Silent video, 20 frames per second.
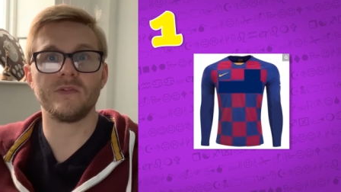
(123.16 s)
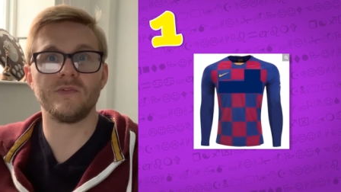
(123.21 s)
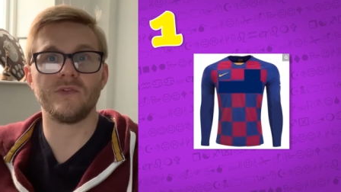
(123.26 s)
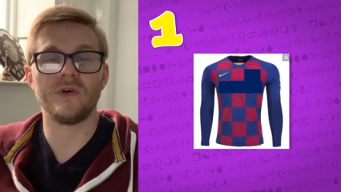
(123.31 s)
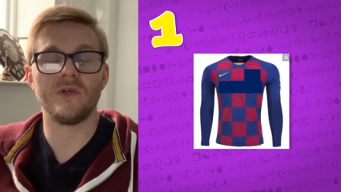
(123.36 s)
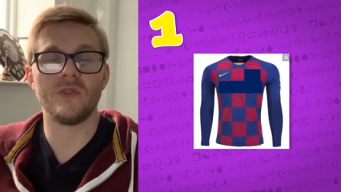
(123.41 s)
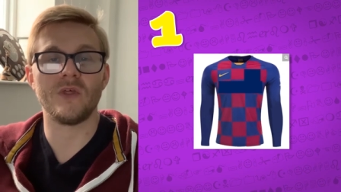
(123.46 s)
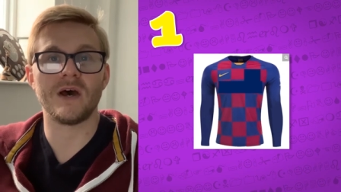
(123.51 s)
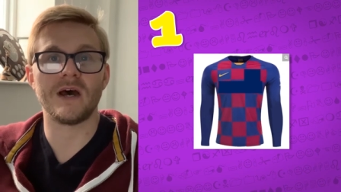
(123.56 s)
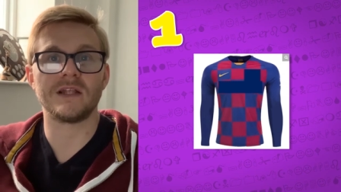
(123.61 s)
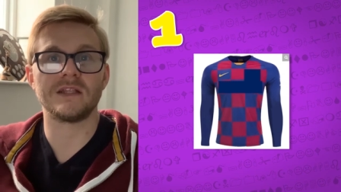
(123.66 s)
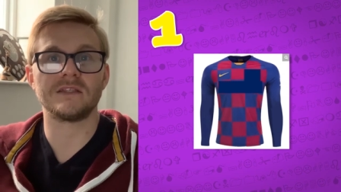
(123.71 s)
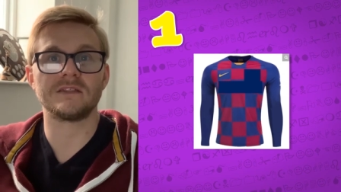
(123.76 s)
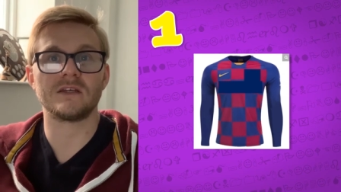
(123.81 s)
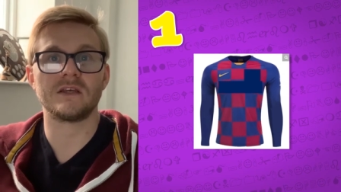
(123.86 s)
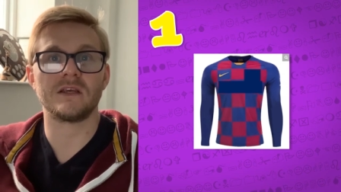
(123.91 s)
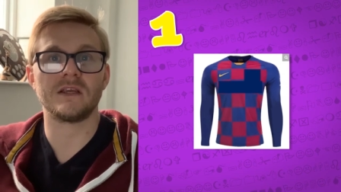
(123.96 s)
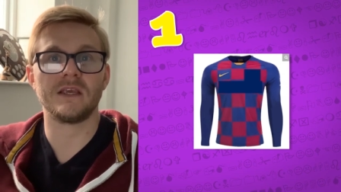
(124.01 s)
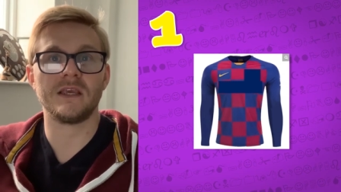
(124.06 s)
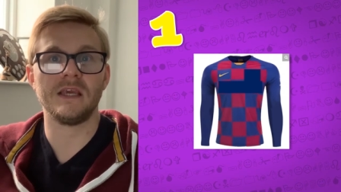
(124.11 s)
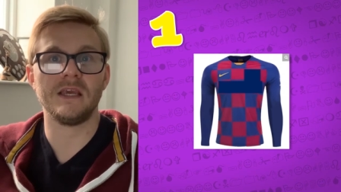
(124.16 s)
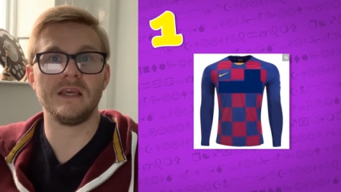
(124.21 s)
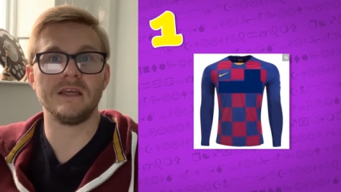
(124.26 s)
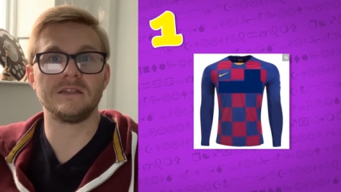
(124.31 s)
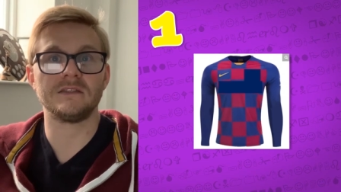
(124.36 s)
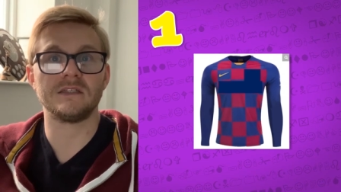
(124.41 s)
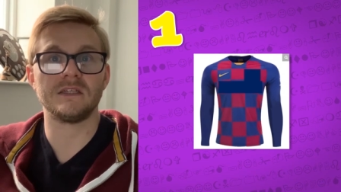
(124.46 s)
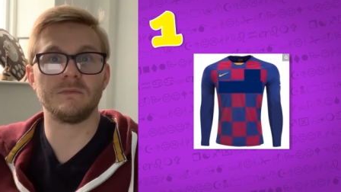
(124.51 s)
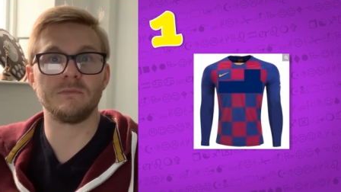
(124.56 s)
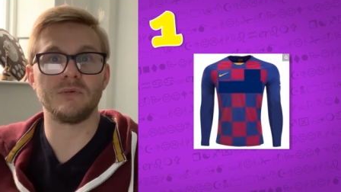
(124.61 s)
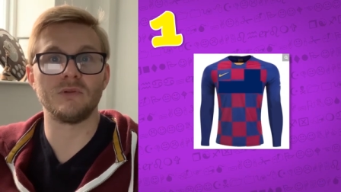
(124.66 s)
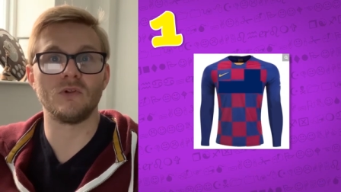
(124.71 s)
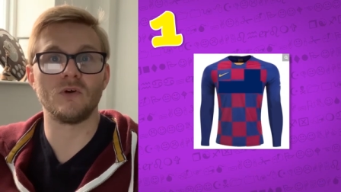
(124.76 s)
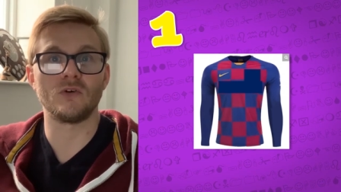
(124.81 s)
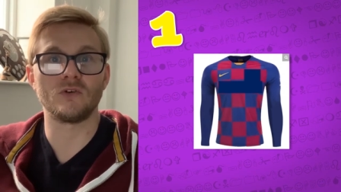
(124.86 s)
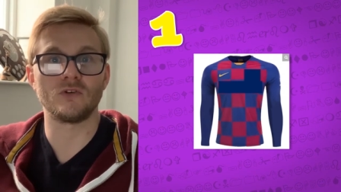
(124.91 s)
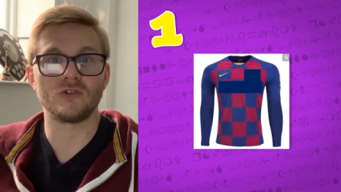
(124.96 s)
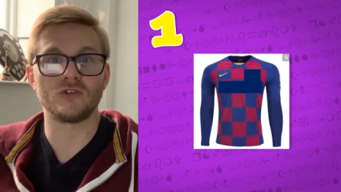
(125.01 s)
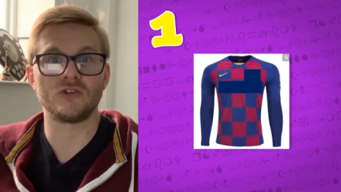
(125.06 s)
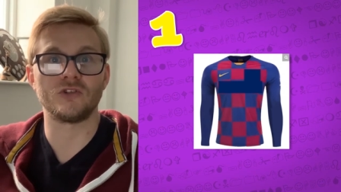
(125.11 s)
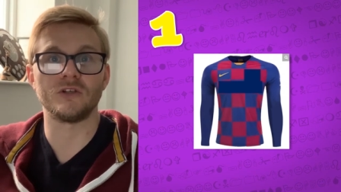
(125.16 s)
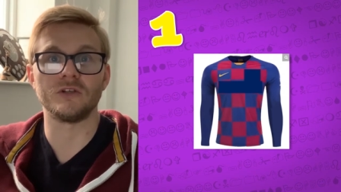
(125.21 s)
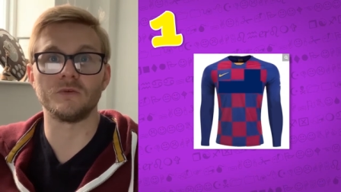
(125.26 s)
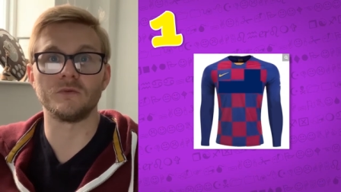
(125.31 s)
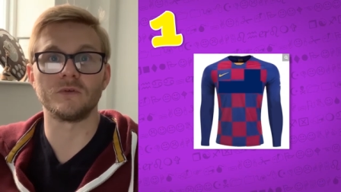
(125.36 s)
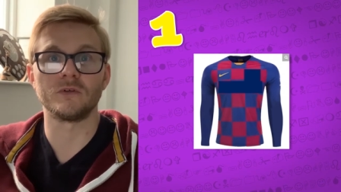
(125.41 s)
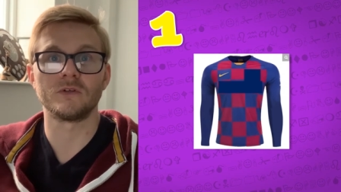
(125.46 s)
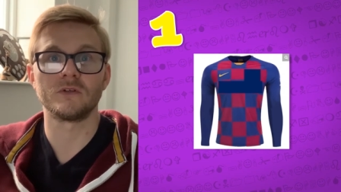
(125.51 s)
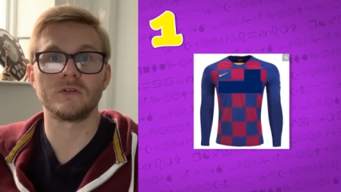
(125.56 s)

that that kit belongs to.